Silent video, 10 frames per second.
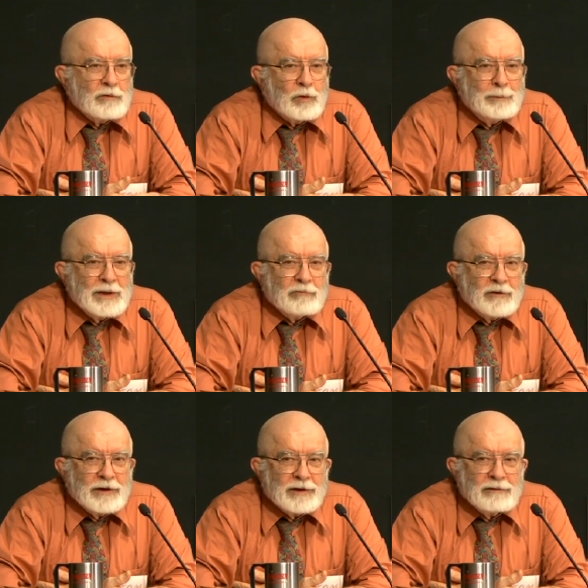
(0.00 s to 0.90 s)
No big
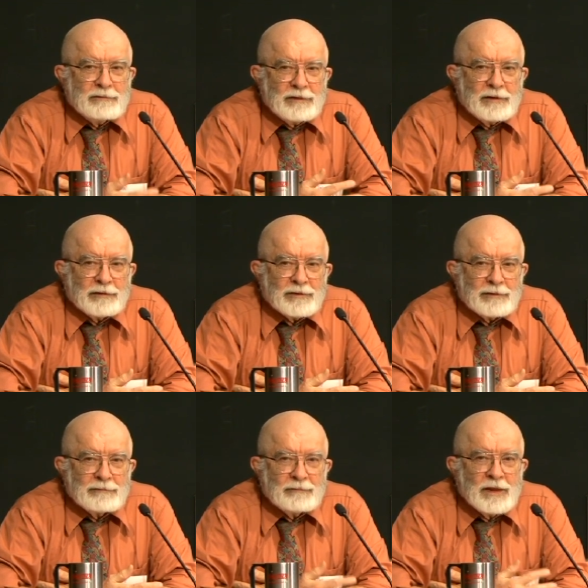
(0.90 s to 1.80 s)
rig,
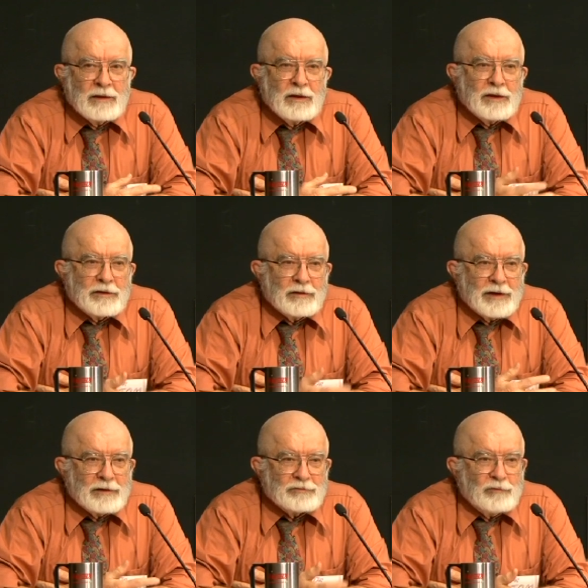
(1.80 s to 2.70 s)
nothing. They'll
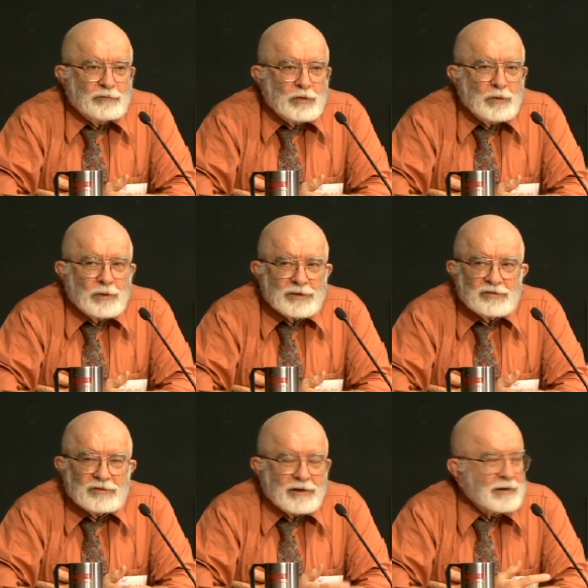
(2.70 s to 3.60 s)
have few
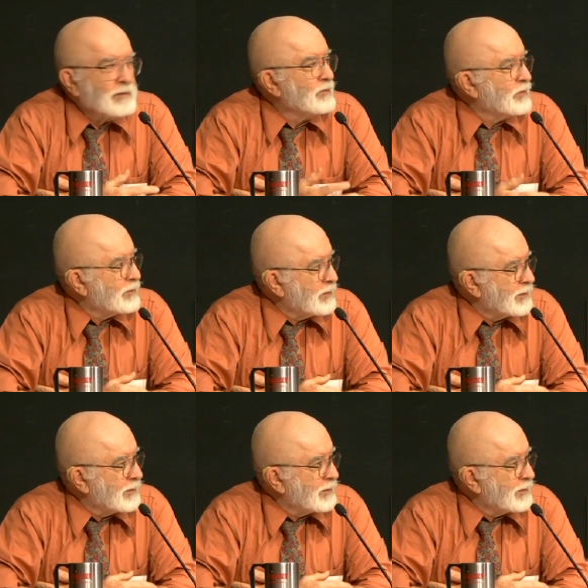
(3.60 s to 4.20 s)
hoists and such